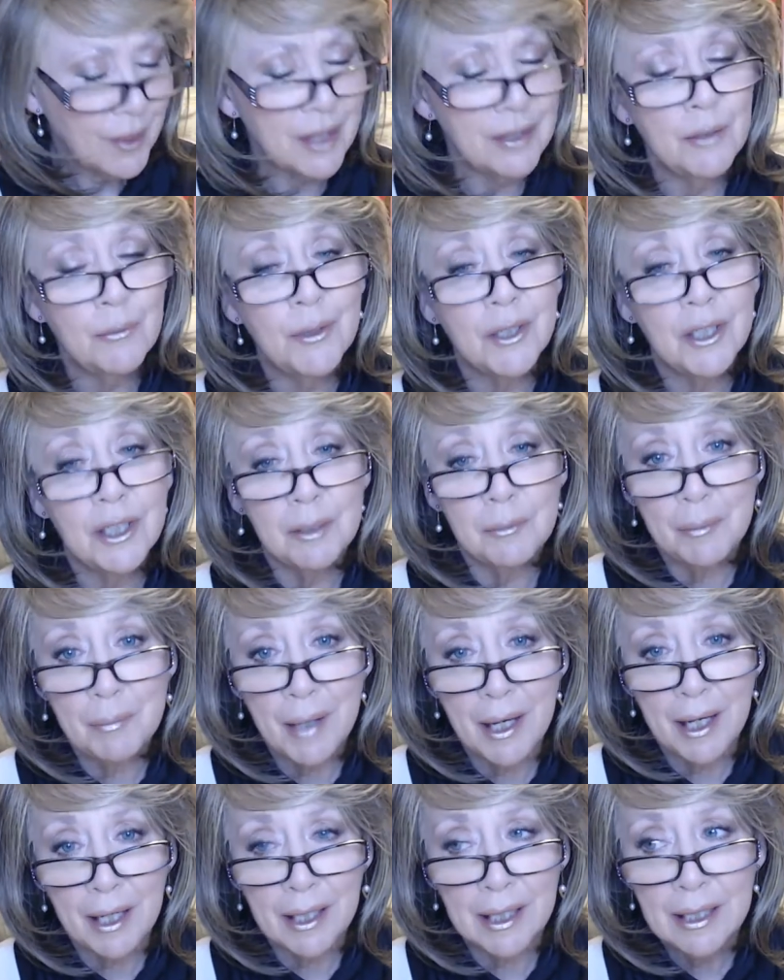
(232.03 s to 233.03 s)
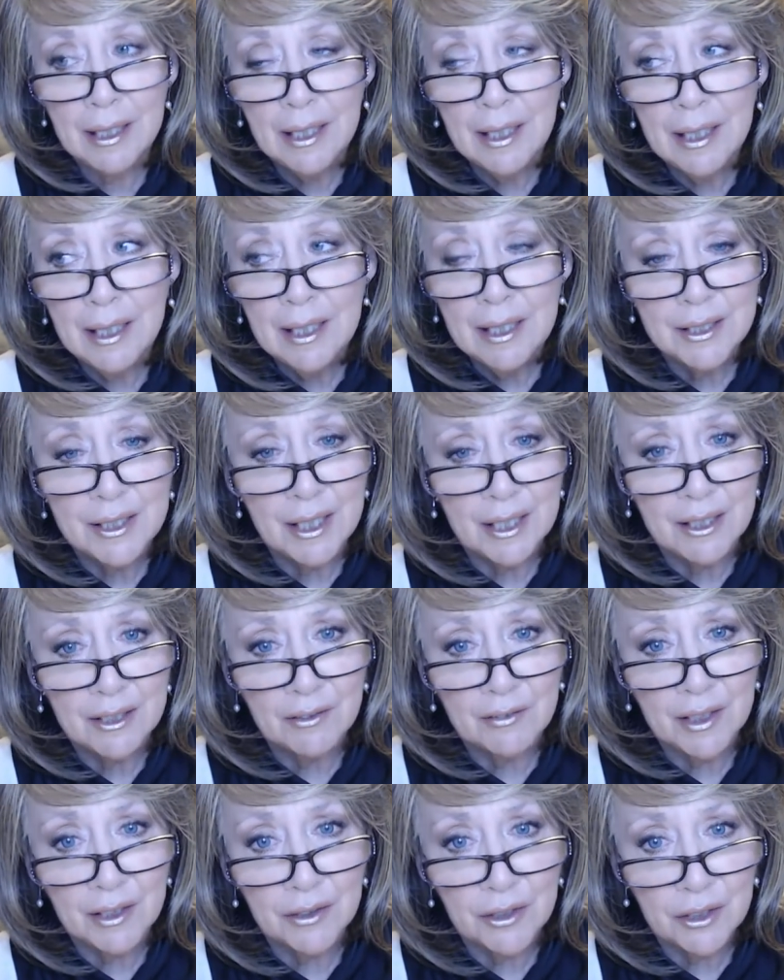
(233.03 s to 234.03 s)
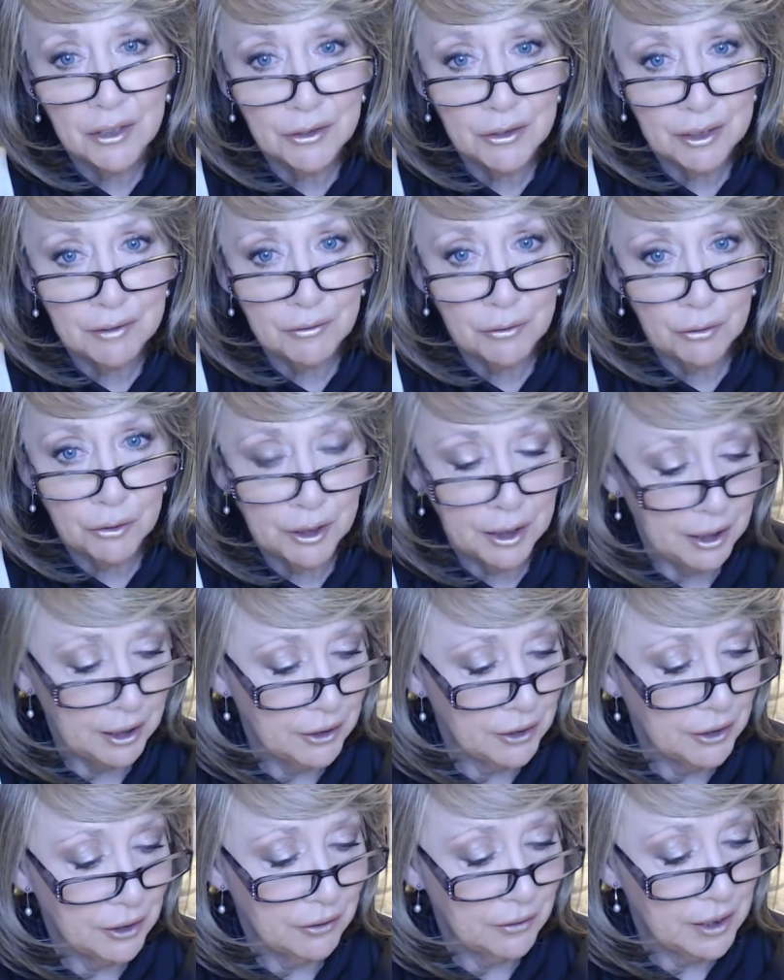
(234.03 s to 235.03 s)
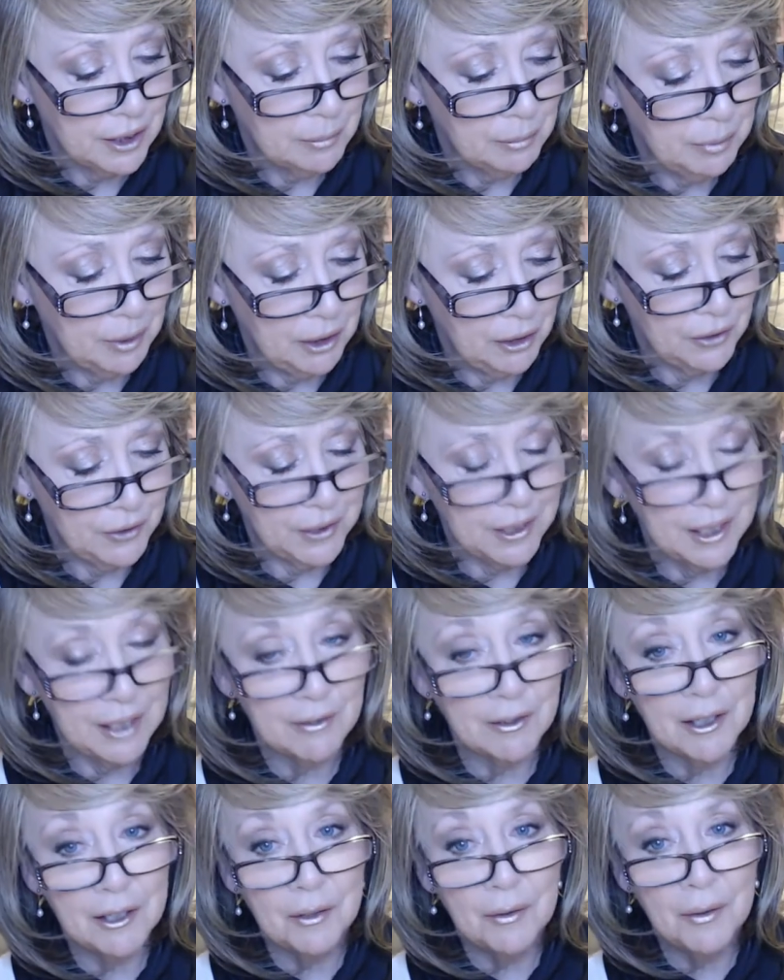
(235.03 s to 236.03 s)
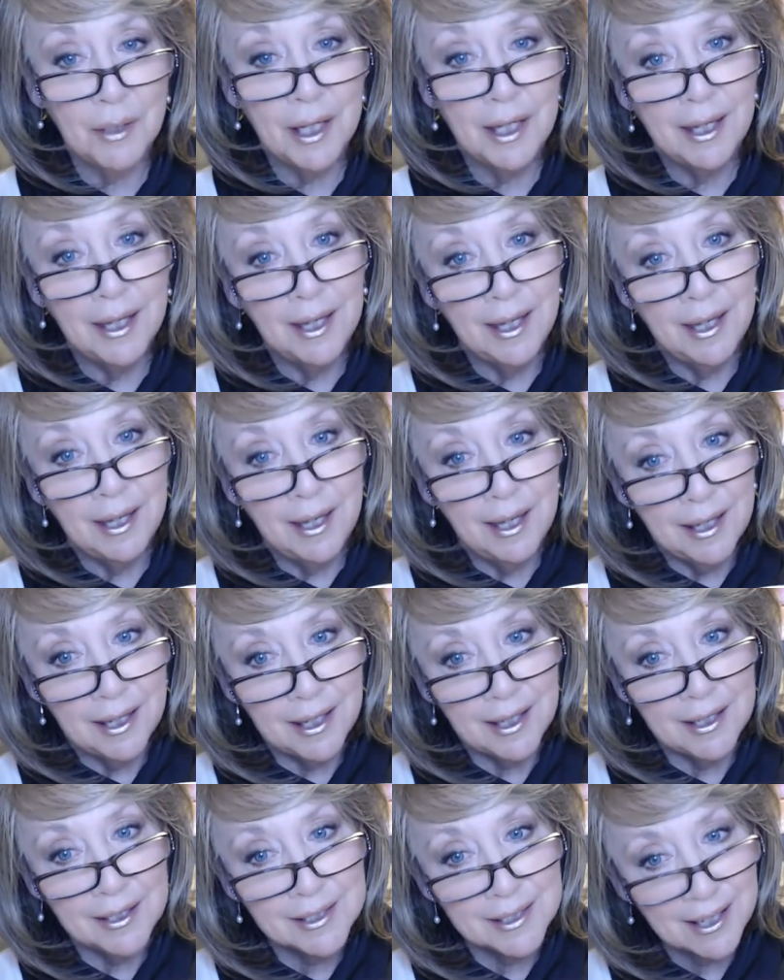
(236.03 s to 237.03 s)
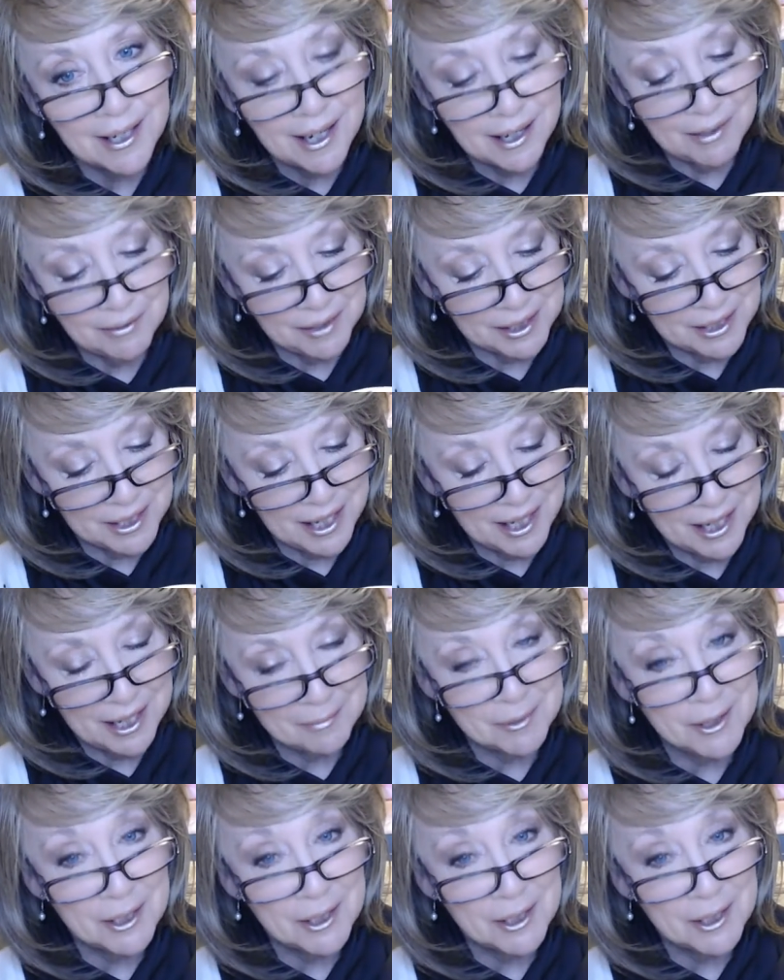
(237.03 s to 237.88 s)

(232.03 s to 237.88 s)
And then we're going to be back down around 30, 40 degrees below zero it's coffee time.